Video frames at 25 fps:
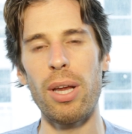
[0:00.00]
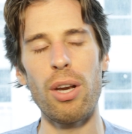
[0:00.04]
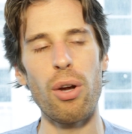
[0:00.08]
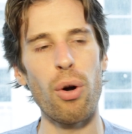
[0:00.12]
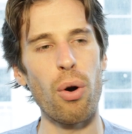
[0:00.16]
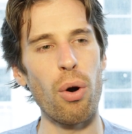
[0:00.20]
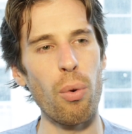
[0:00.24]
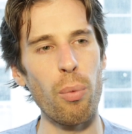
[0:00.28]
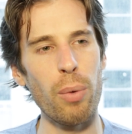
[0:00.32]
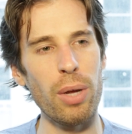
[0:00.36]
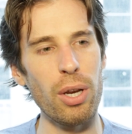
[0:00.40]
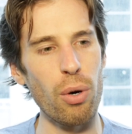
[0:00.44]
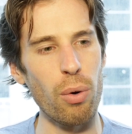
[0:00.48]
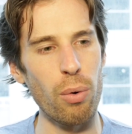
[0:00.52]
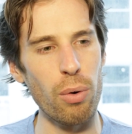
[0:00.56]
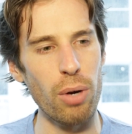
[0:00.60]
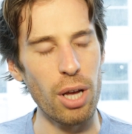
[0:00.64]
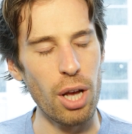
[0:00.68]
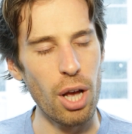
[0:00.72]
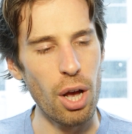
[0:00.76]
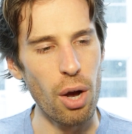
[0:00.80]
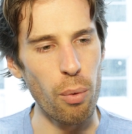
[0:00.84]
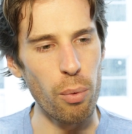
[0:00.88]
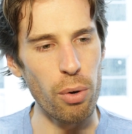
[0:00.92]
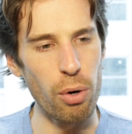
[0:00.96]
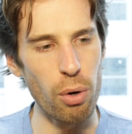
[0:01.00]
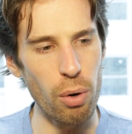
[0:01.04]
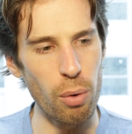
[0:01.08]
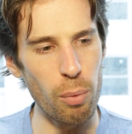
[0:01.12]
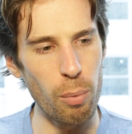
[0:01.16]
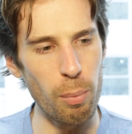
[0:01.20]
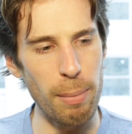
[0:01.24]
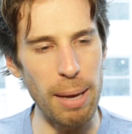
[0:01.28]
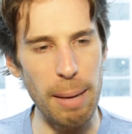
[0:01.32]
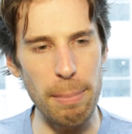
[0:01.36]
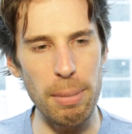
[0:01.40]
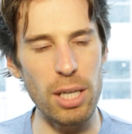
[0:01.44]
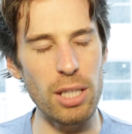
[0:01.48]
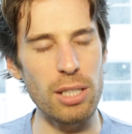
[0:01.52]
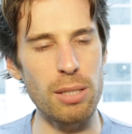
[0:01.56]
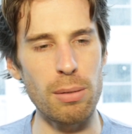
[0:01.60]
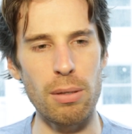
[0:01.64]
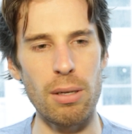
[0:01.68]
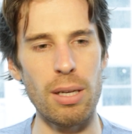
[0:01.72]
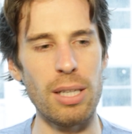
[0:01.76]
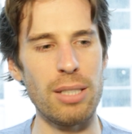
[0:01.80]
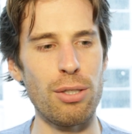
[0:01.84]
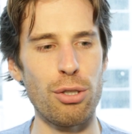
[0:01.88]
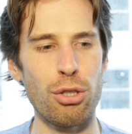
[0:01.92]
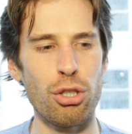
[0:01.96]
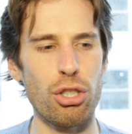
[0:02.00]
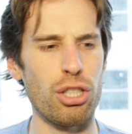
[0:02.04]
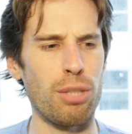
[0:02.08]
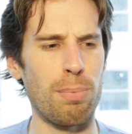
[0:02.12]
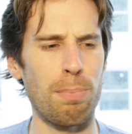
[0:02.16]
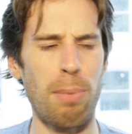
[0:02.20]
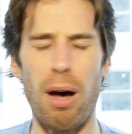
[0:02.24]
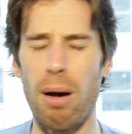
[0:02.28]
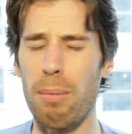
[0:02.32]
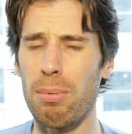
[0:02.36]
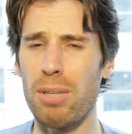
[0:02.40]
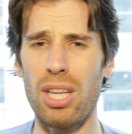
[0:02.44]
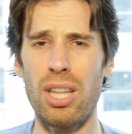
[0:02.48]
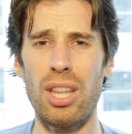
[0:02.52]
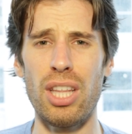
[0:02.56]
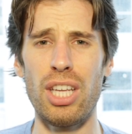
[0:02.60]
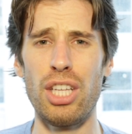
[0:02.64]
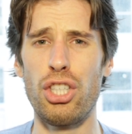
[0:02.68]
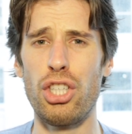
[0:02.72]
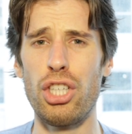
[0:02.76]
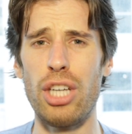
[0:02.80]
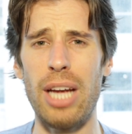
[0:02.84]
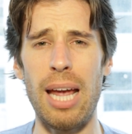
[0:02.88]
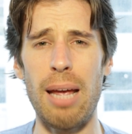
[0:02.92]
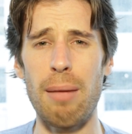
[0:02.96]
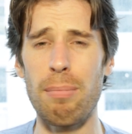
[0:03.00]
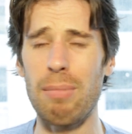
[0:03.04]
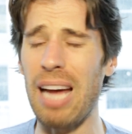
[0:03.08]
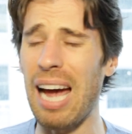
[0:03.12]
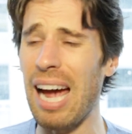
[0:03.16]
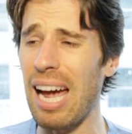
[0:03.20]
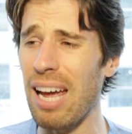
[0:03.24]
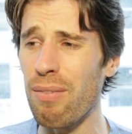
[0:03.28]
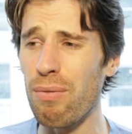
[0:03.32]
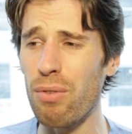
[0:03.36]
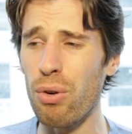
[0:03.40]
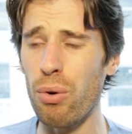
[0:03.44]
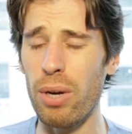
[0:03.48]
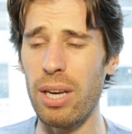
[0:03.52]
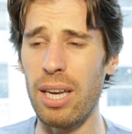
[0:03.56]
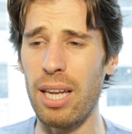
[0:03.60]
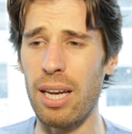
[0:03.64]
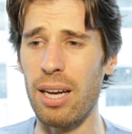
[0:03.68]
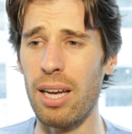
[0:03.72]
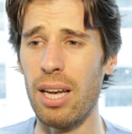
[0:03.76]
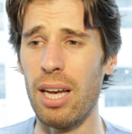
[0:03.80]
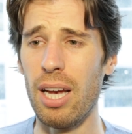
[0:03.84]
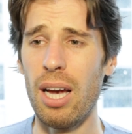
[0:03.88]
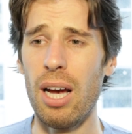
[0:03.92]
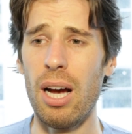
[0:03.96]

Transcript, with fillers: it or we don't maybe it's just publicly shamed. I have no idea.